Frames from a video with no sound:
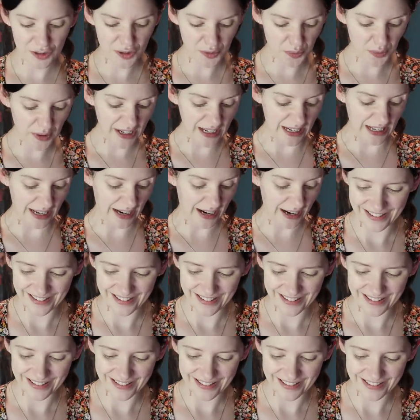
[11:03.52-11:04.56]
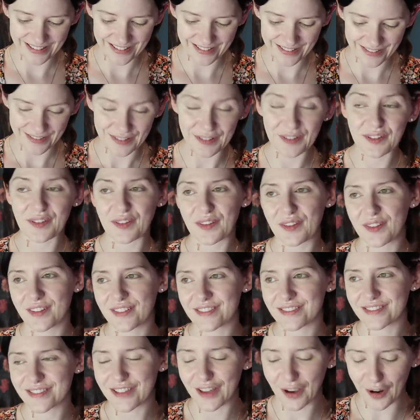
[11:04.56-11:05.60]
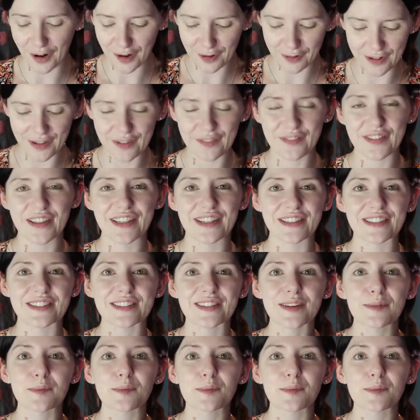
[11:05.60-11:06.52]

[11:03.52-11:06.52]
just really hard for people to admit the irony of this.